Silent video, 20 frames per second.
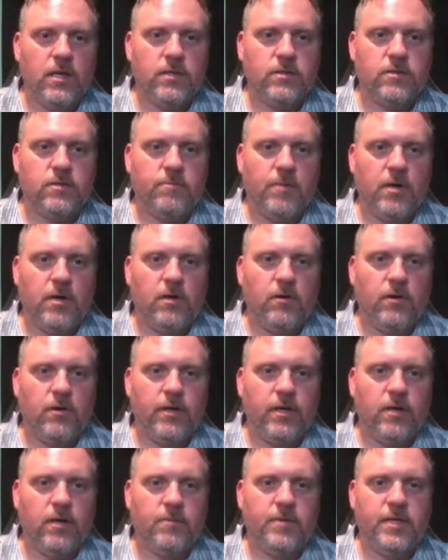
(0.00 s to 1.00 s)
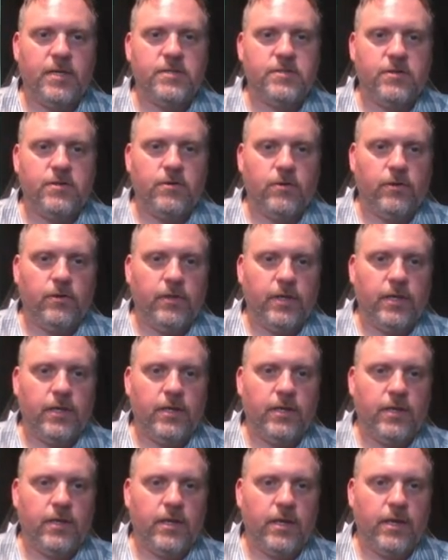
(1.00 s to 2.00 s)
Tomorrow I'll get up nice and early
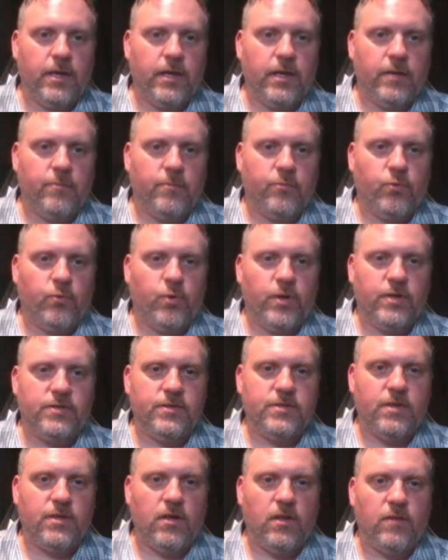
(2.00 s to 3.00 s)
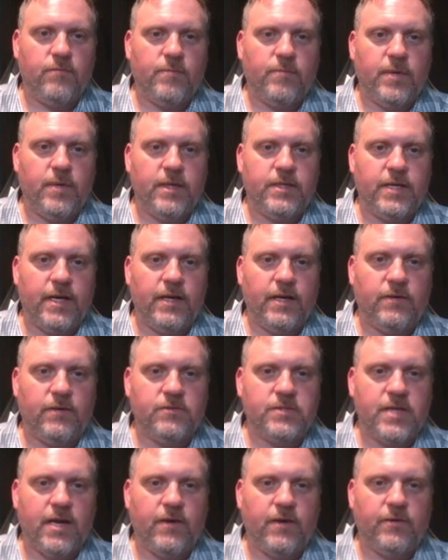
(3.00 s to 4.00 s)
and print all of my
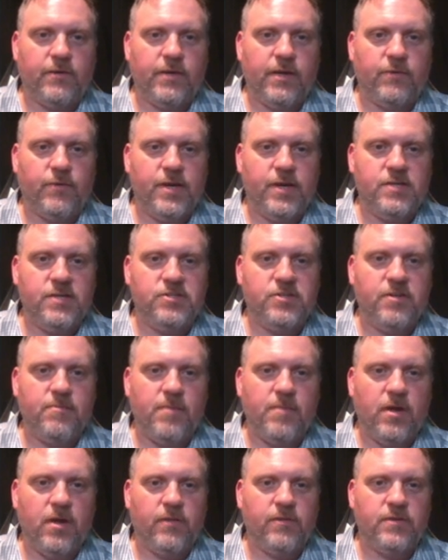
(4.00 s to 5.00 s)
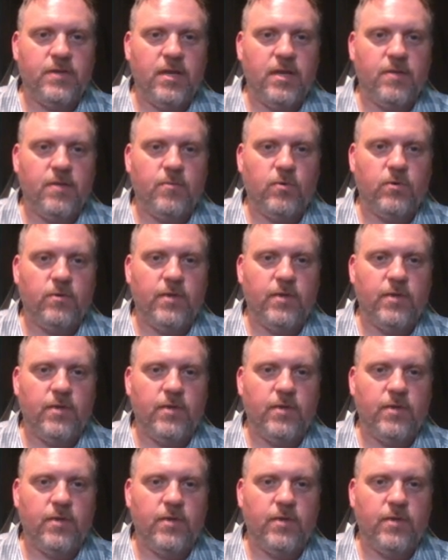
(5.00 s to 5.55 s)
tiles out and arrange them on the table.